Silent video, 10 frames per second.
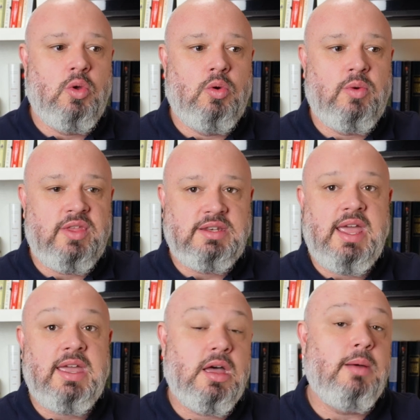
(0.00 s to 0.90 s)
when the
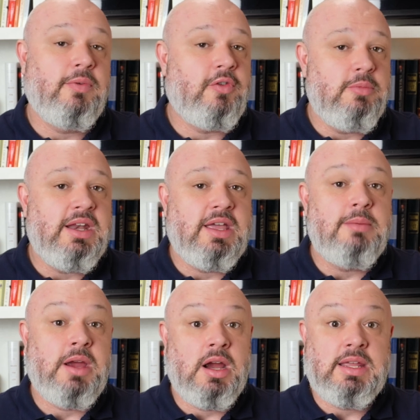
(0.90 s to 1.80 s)
day comes for me to get
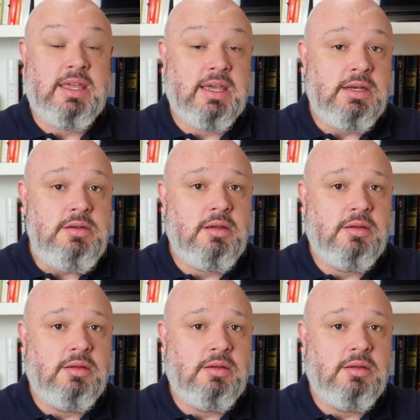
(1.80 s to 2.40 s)
married again,